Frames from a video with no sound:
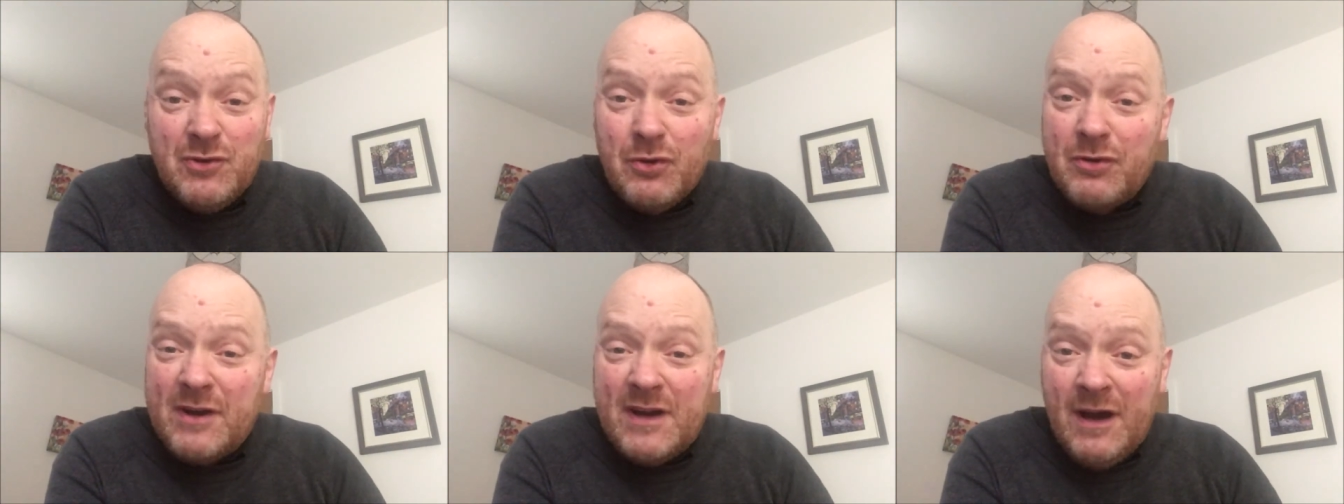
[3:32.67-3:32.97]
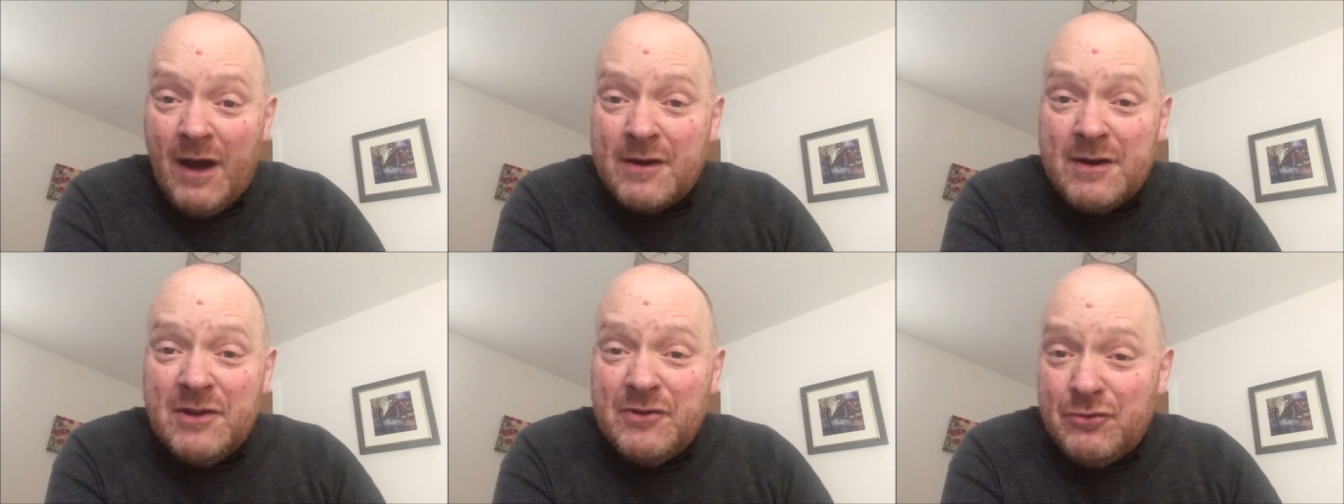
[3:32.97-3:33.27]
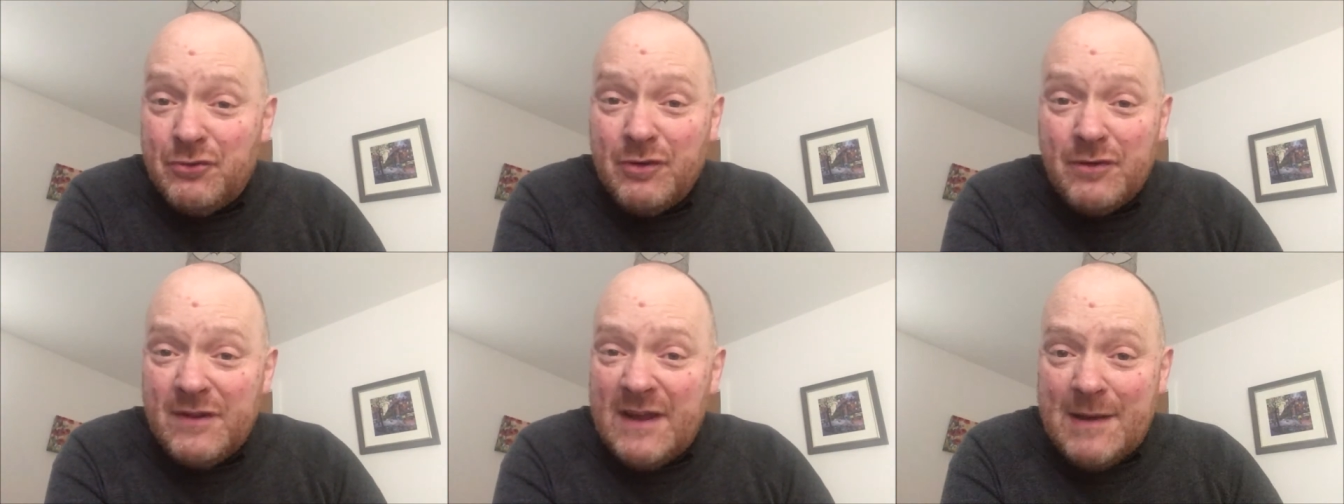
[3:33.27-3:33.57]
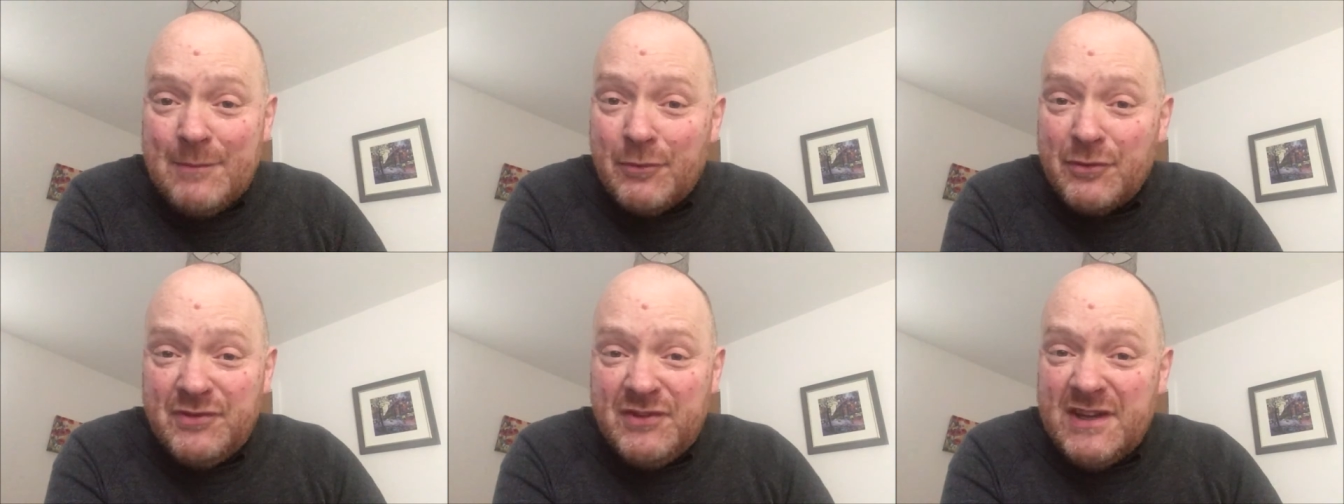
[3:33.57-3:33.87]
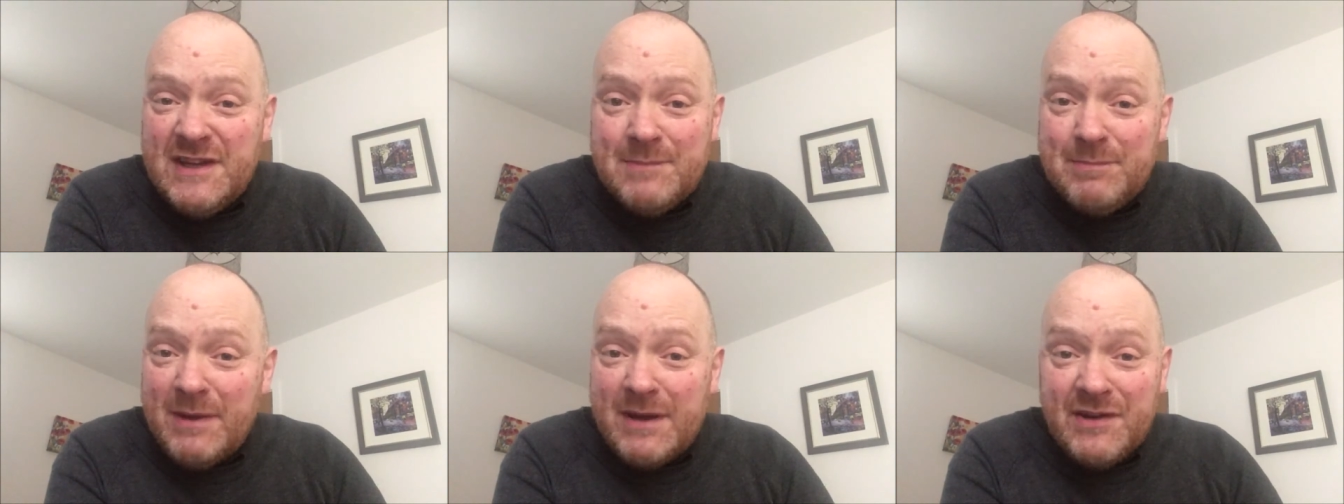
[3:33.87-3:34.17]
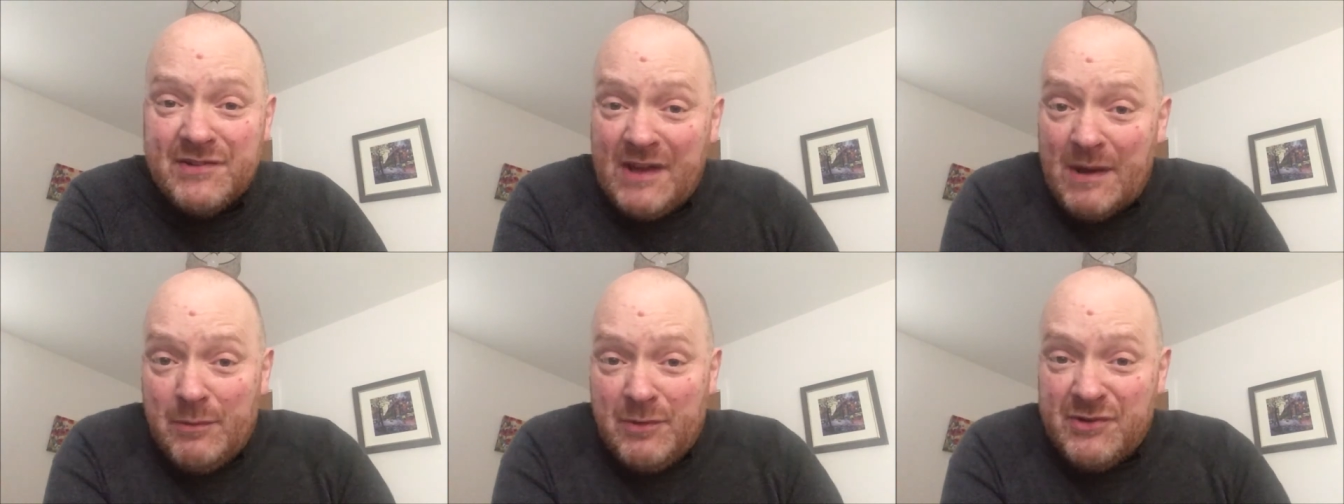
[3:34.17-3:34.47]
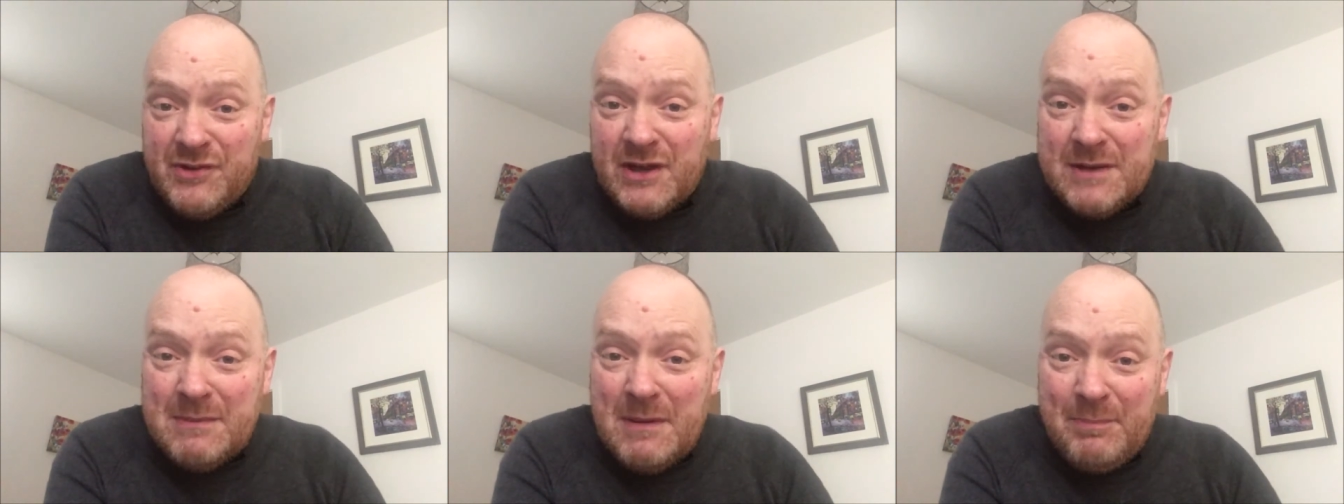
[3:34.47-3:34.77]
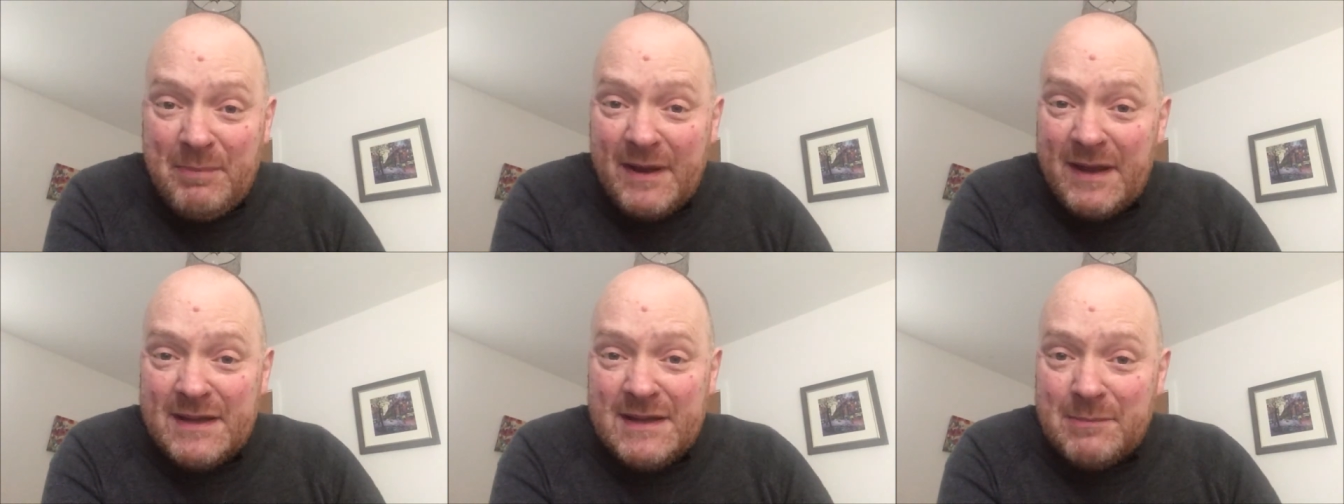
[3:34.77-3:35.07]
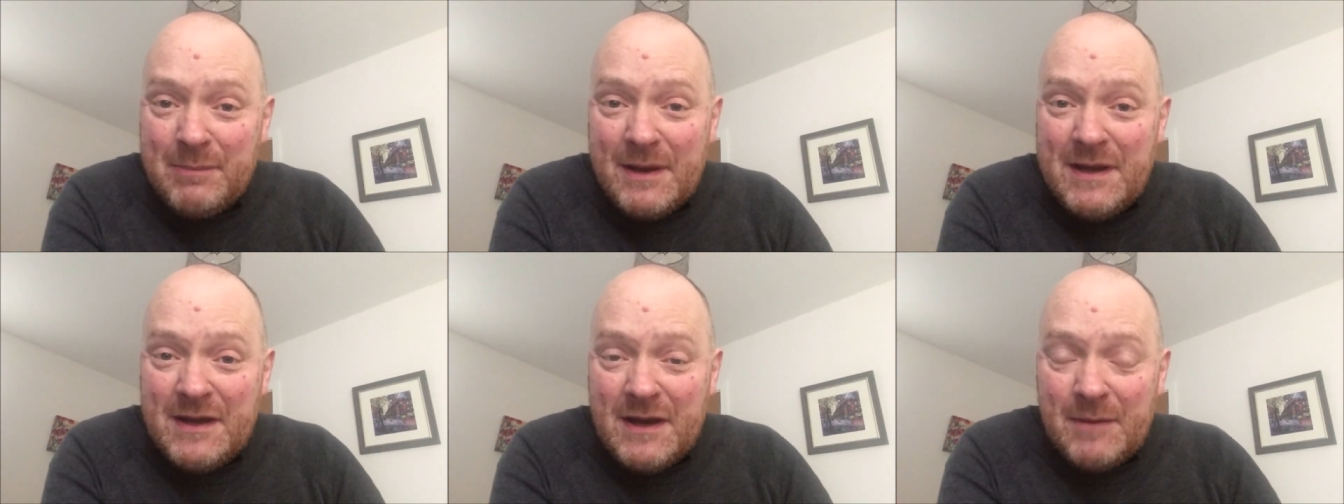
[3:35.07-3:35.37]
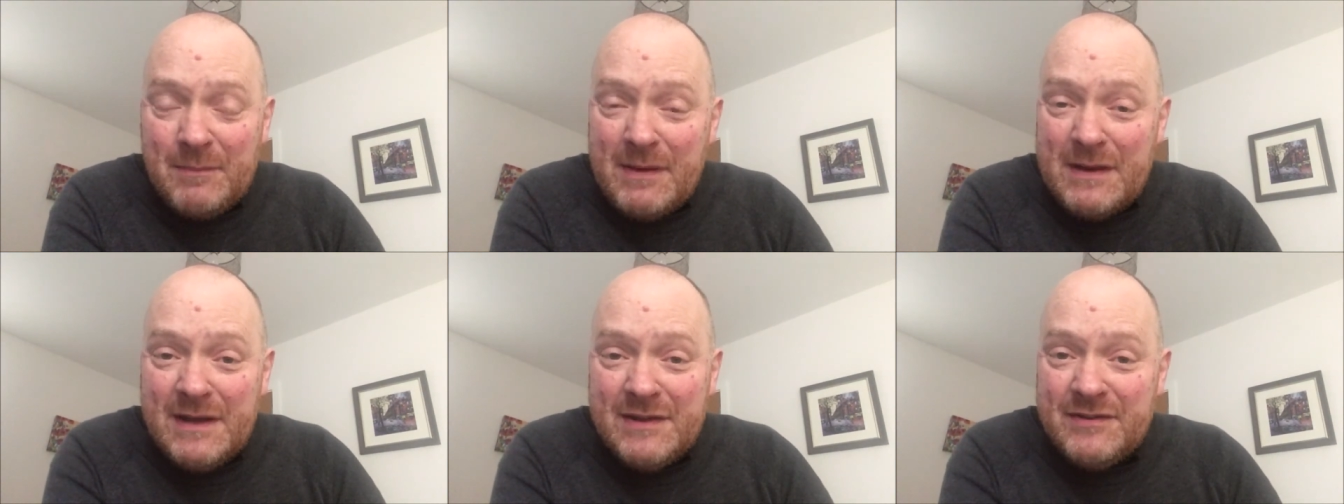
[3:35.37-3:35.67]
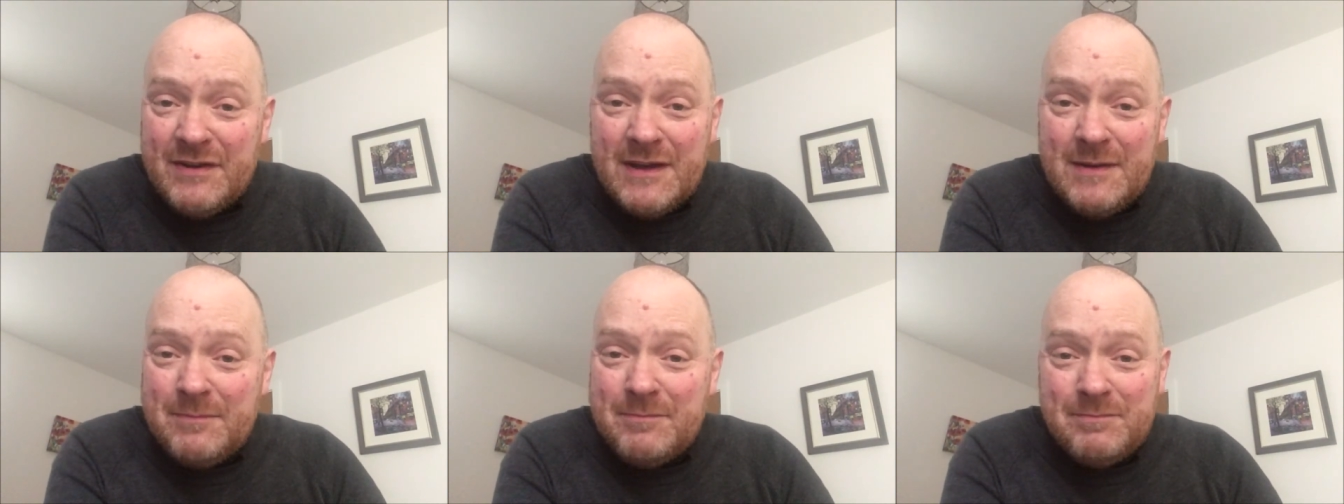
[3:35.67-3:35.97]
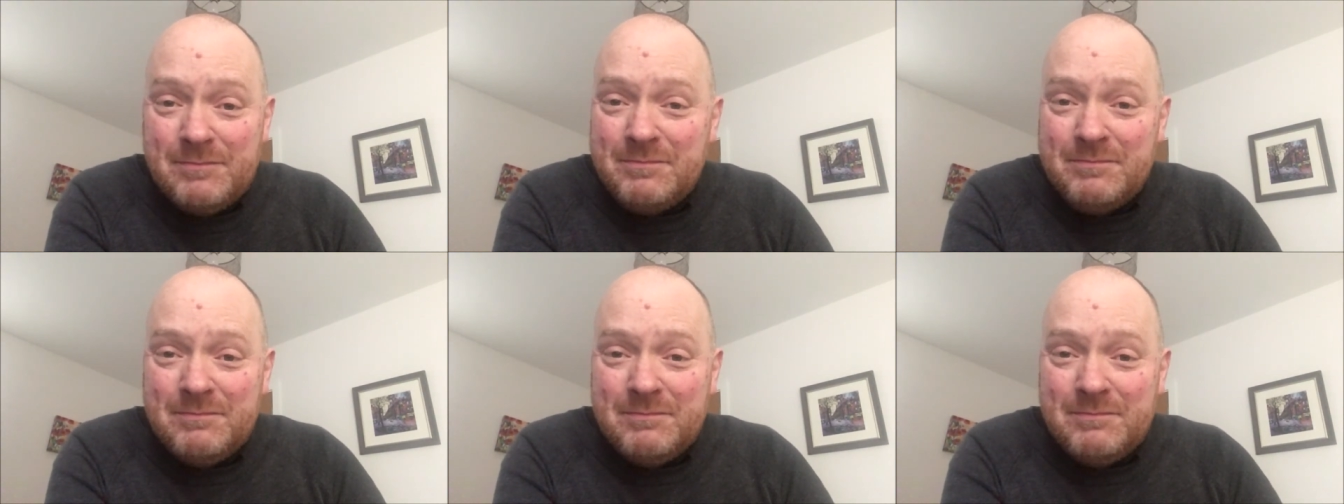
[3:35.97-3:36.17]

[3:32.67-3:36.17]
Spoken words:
great hurry doing the MOT because I wasn't going to be picking the bike up anytime